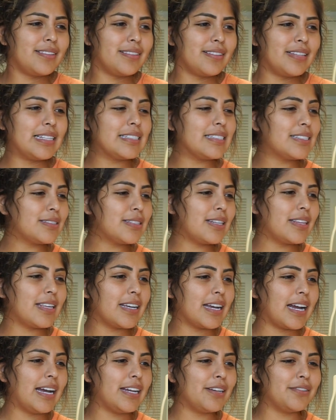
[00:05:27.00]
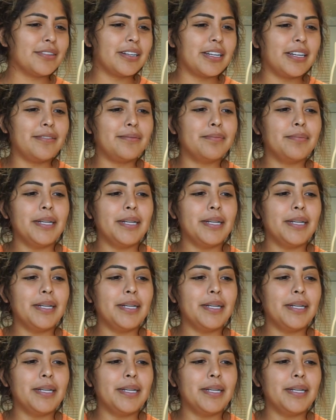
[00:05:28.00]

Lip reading: That's the thing I don't get.